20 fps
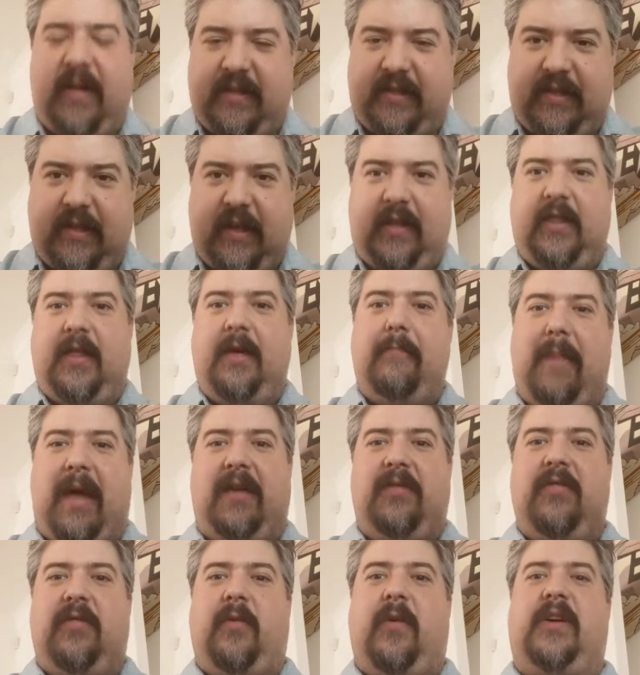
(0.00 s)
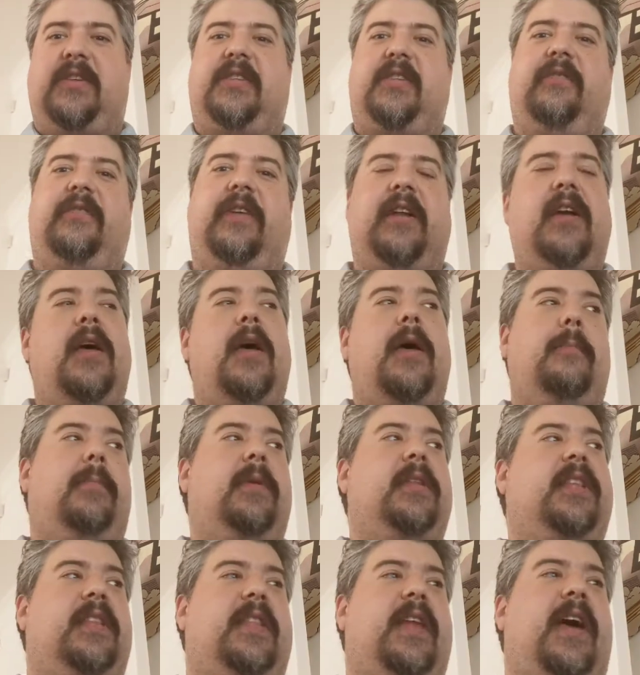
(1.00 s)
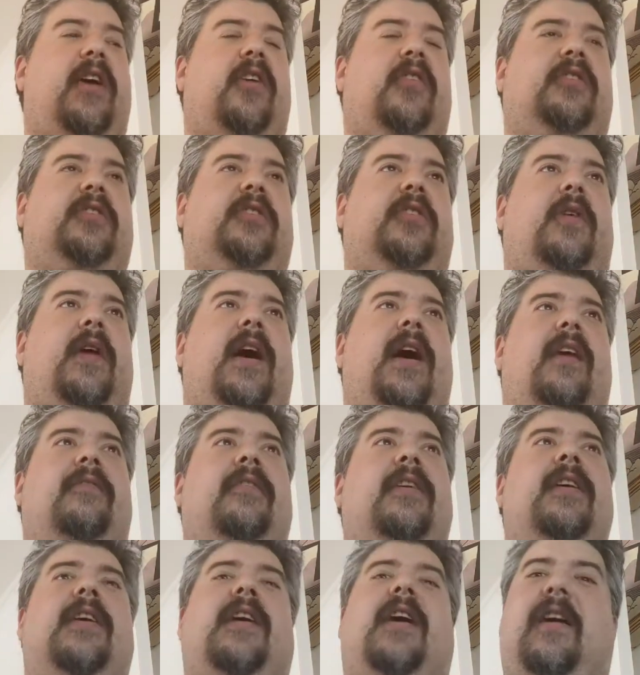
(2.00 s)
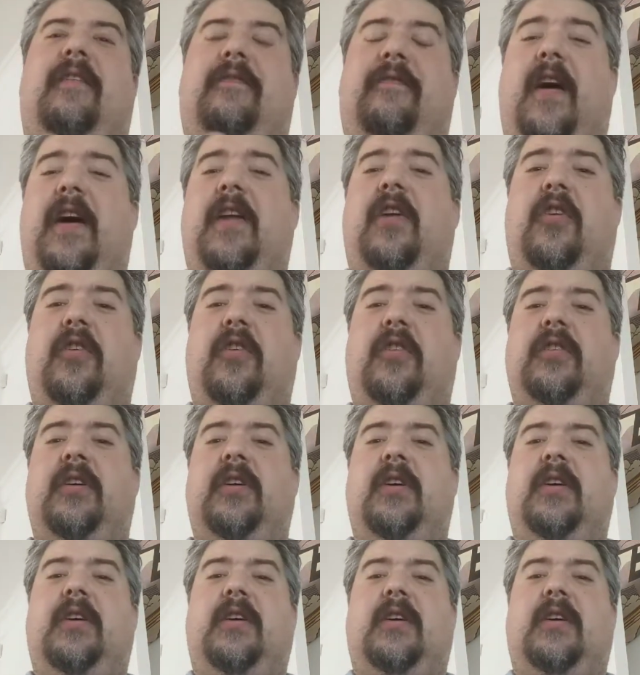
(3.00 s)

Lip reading: that's like the main thrust of it. But then they also have a fine art